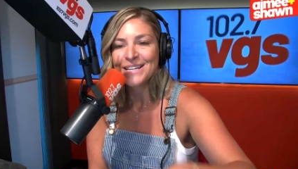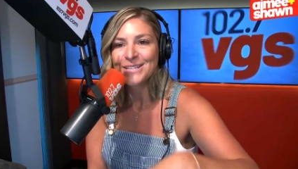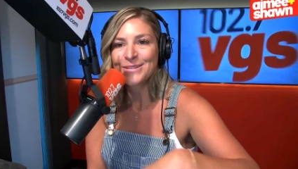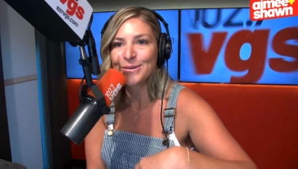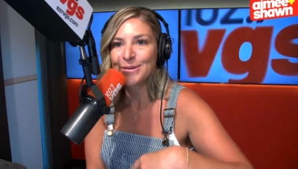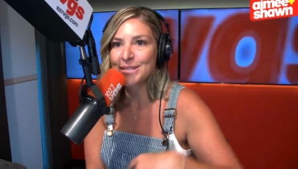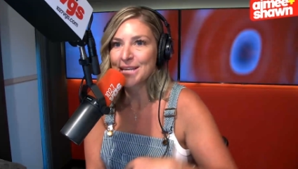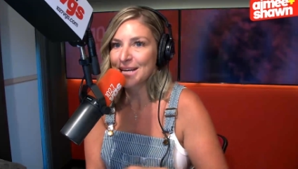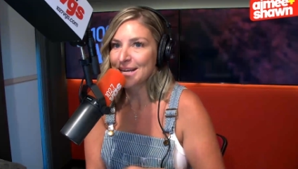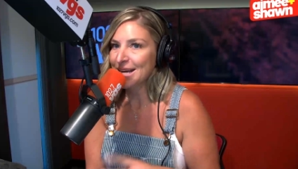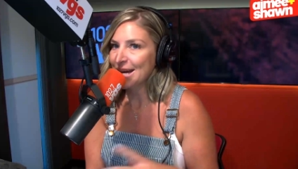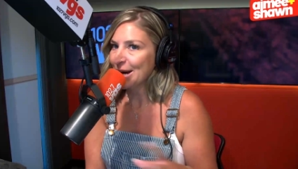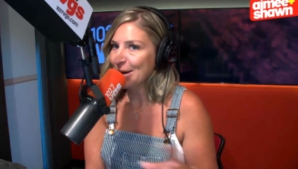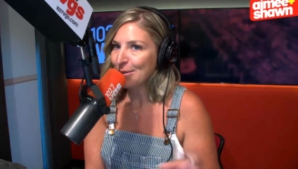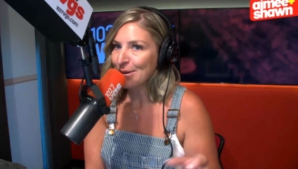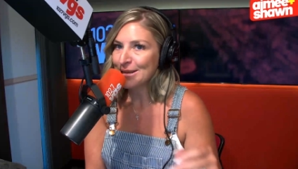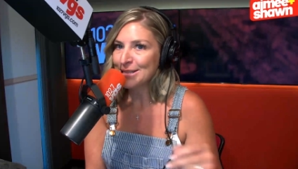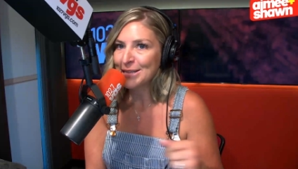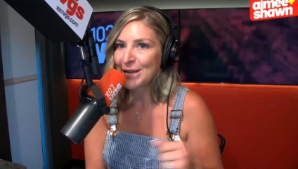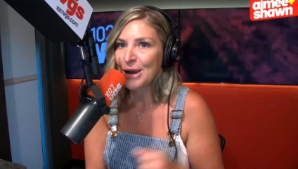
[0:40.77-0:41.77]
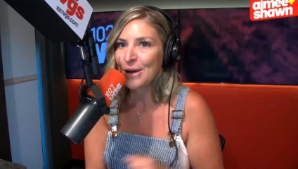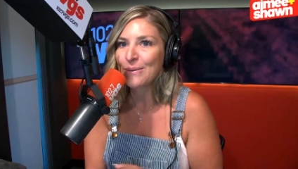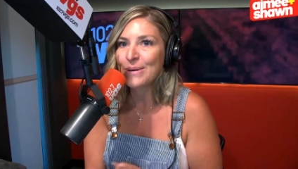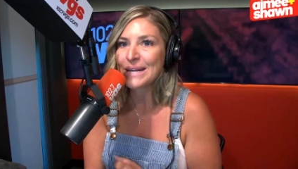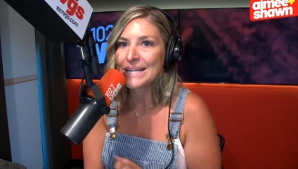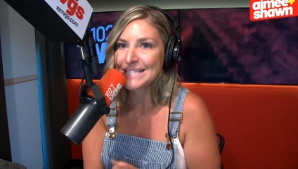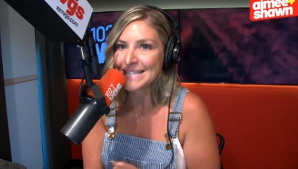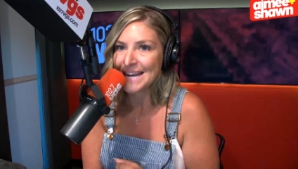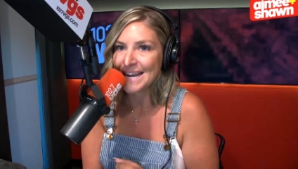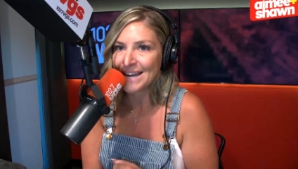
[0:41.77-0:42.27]
So he's like, can't wait to go
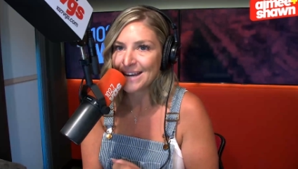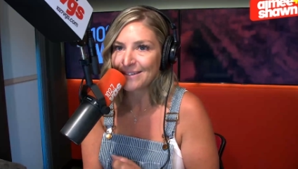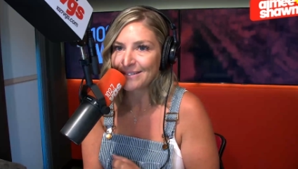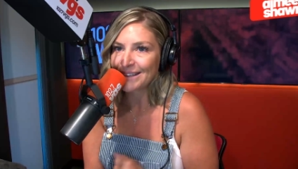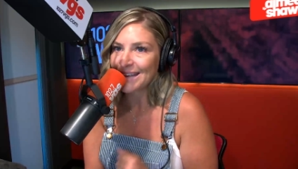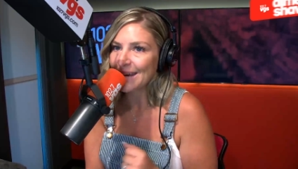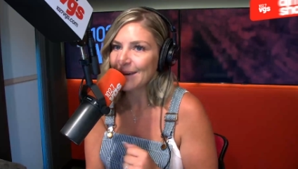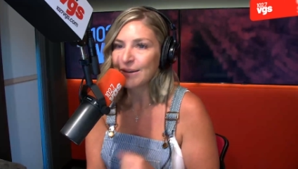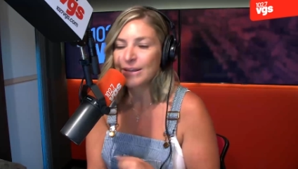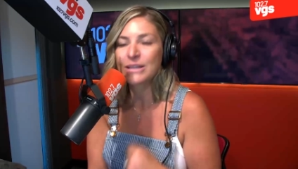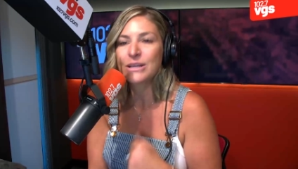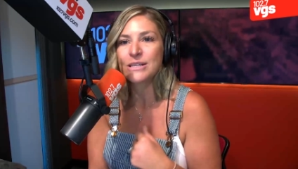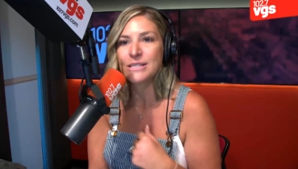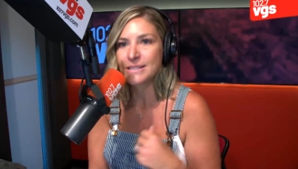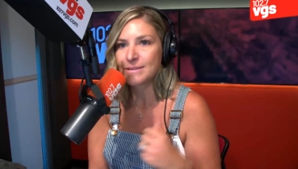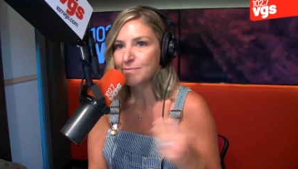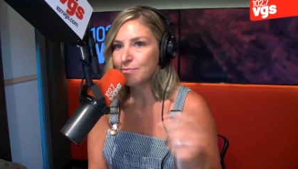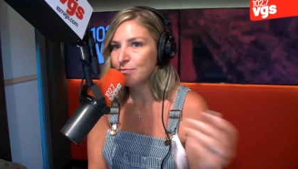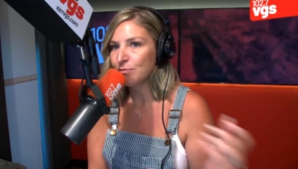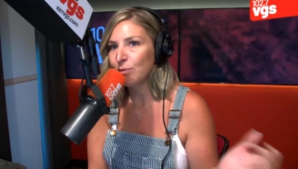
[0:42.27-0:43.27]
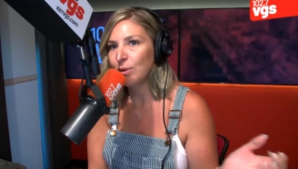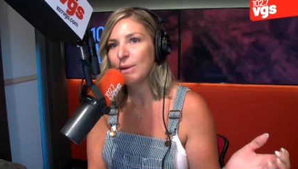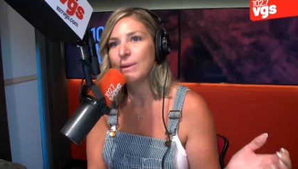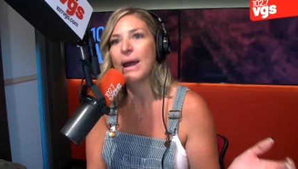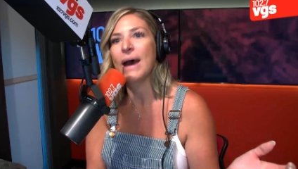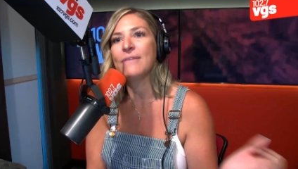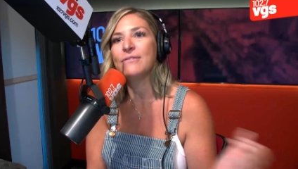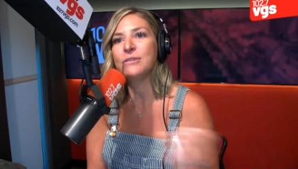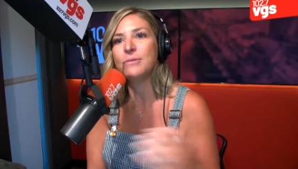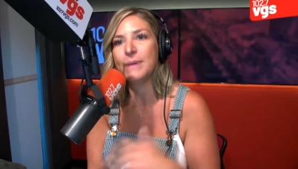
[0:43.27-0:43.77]
in town because we'd
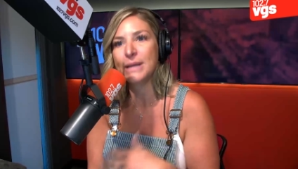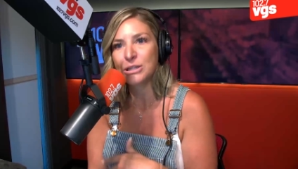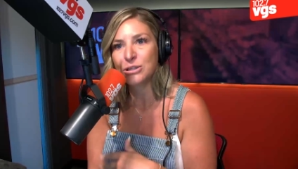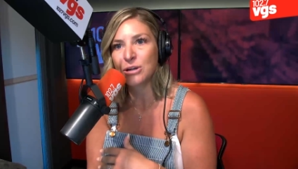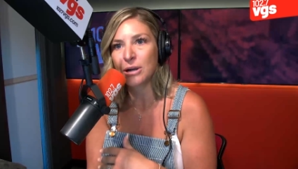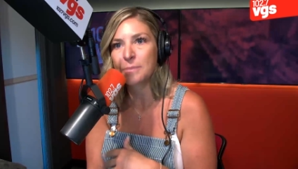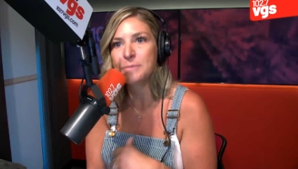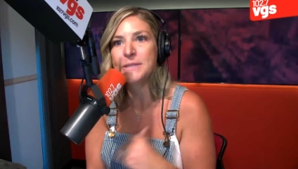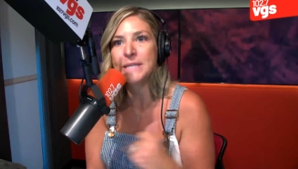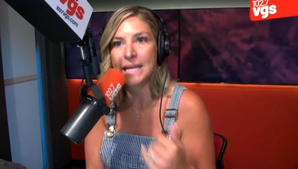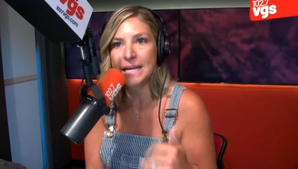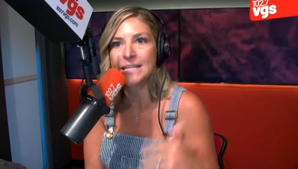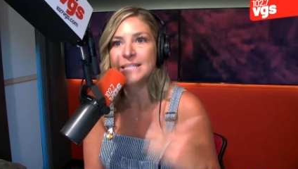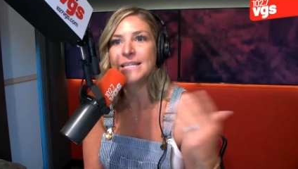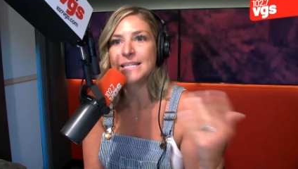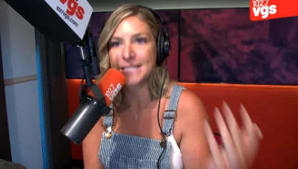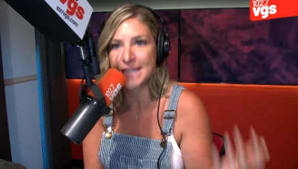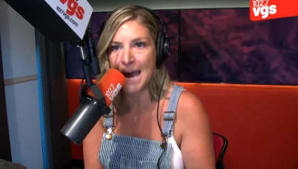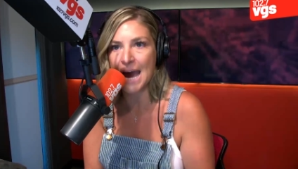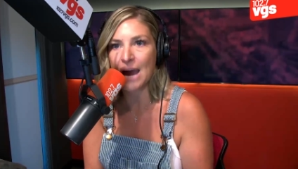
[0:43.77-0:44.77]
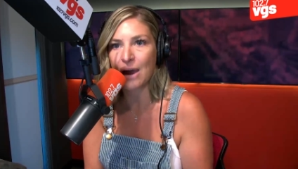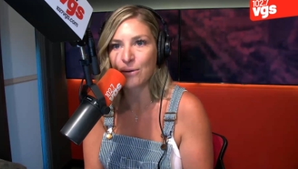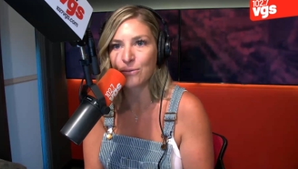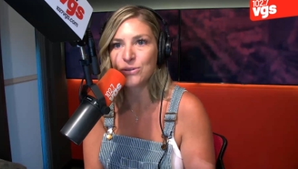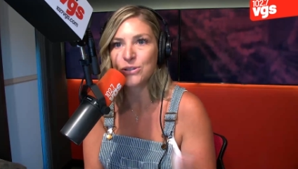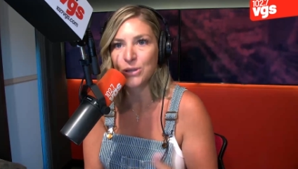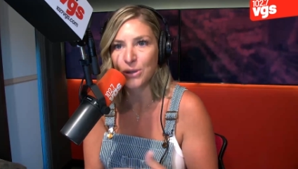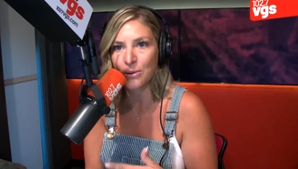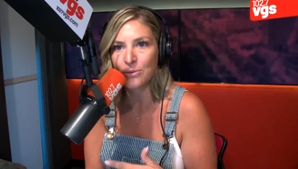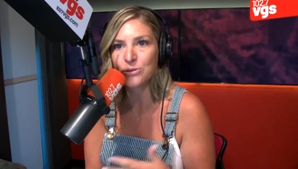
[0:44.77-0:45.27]
have to make trips into
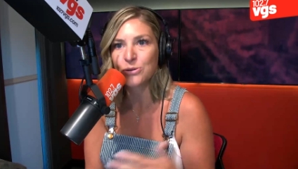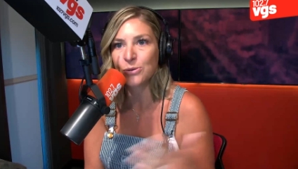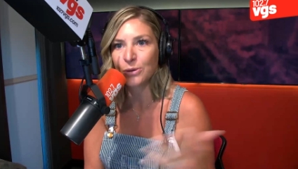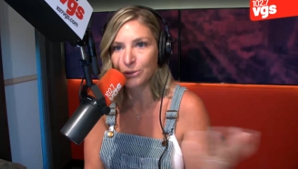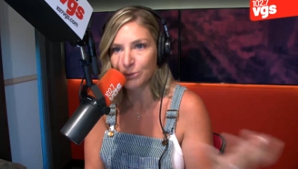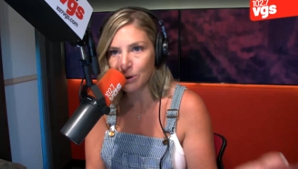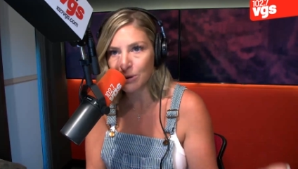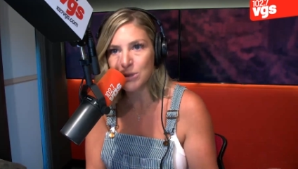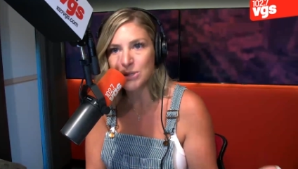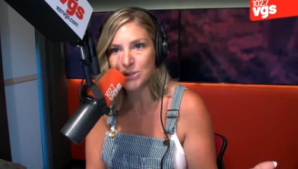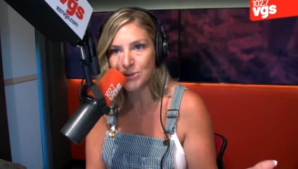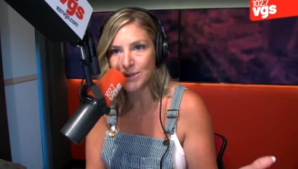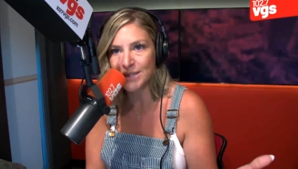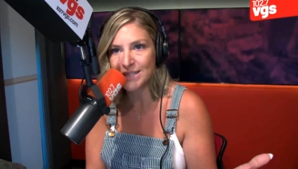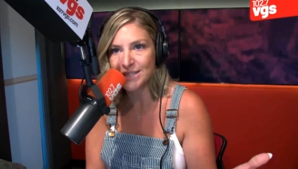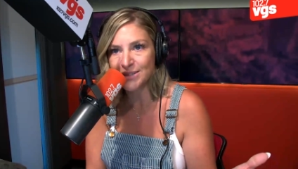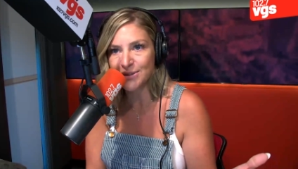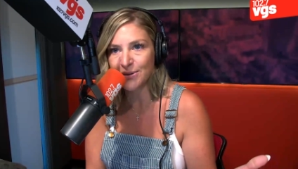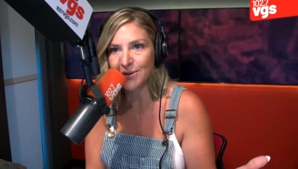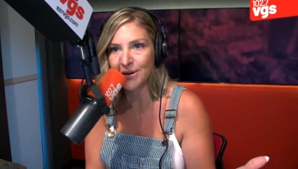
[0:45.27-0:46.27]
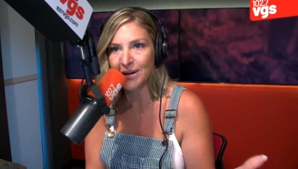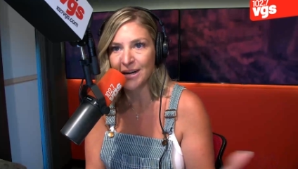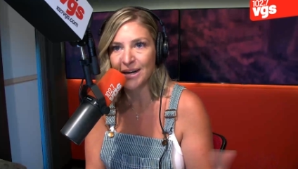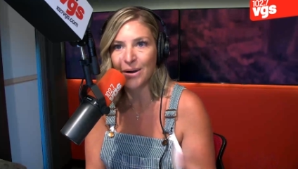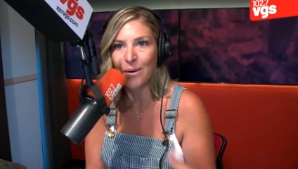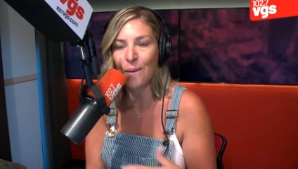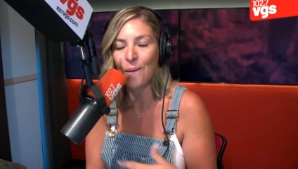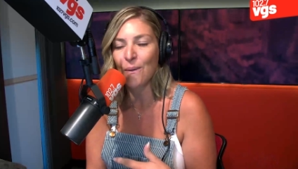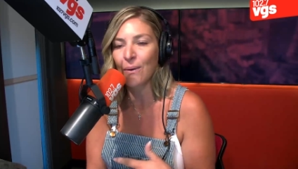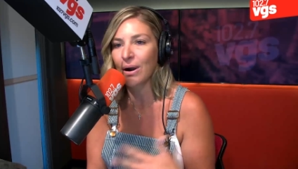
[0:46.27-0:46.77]
town to go to a grocery
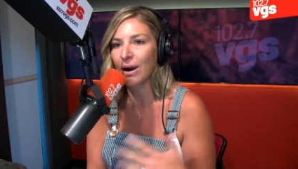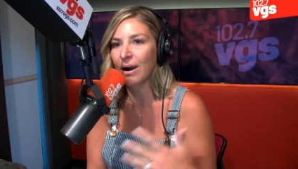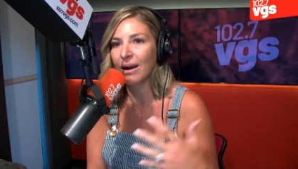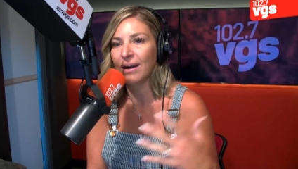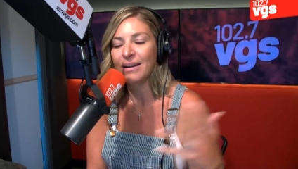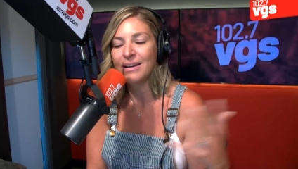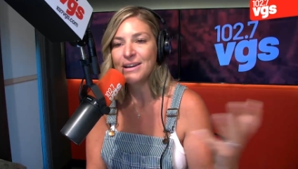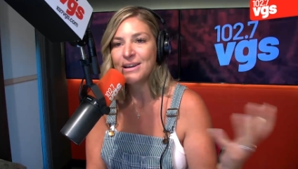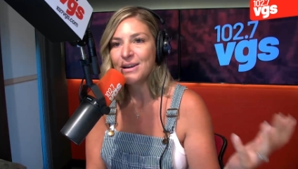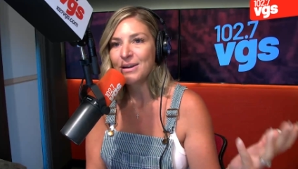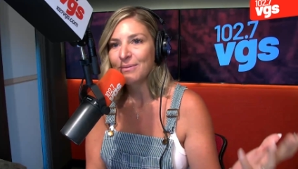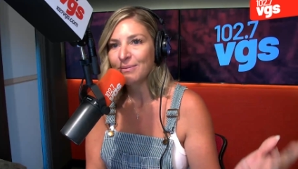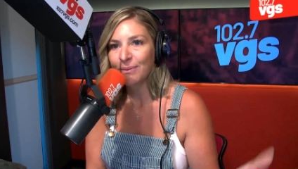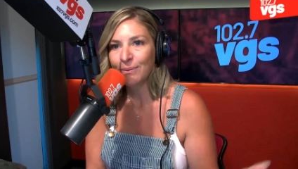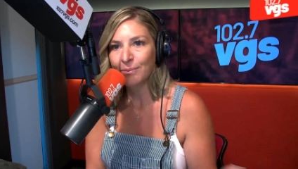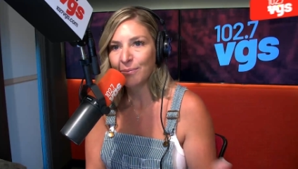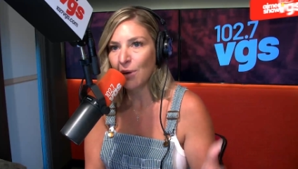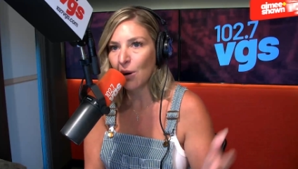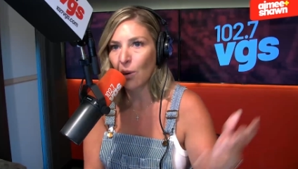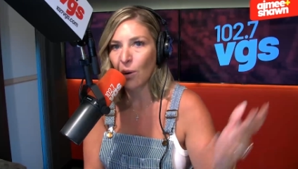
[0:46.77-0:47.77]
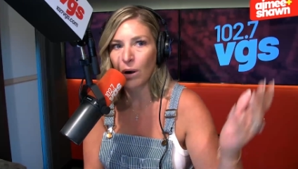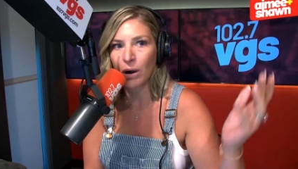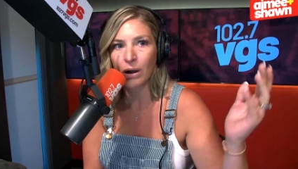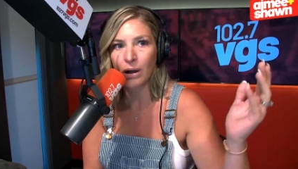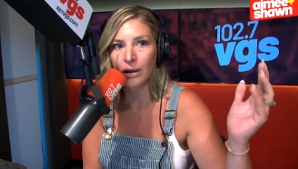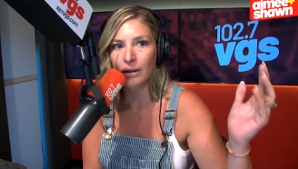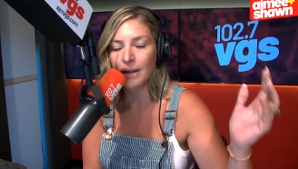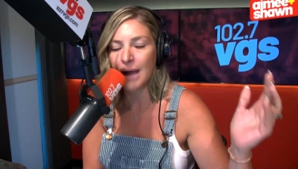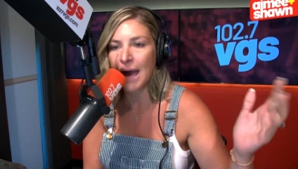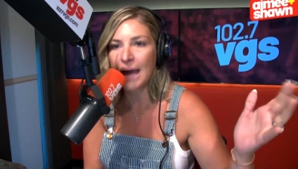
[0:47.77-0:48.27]
store or or
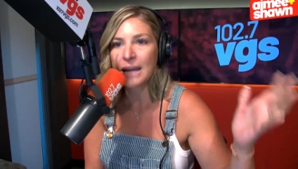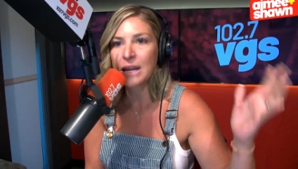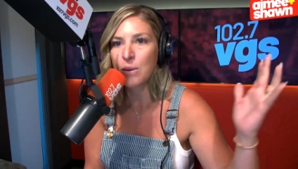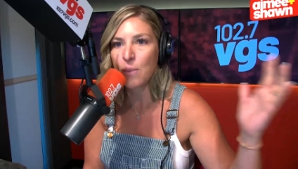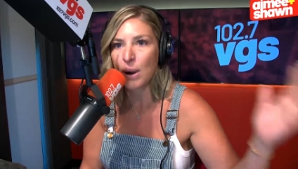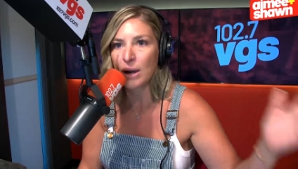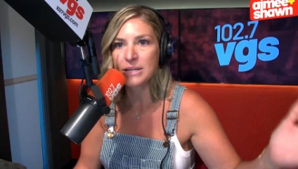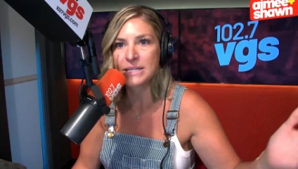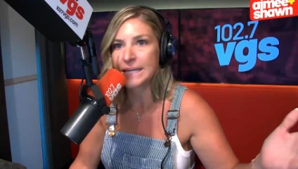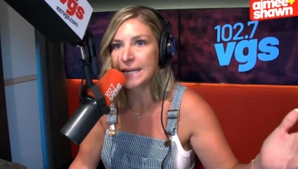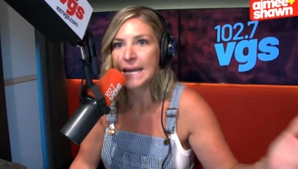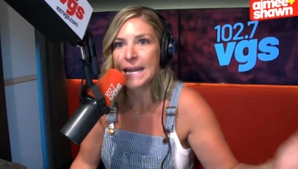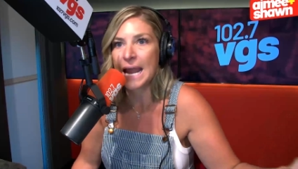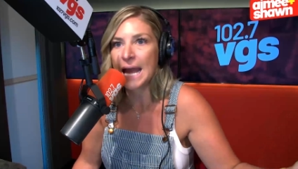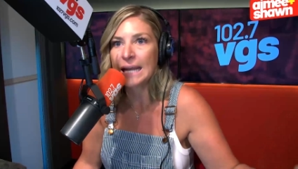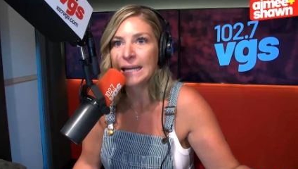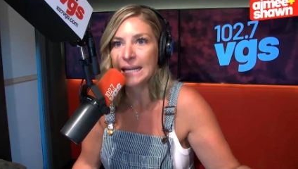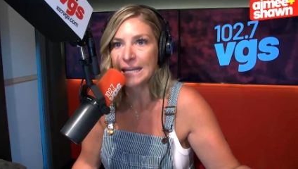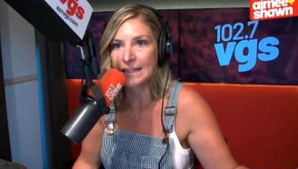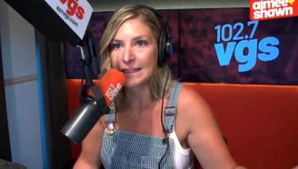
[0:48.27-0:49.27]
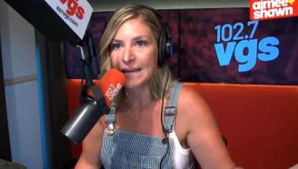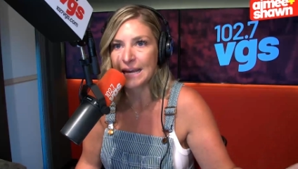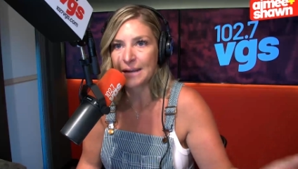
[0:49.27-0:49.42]
uh, anywhere to get anything. You've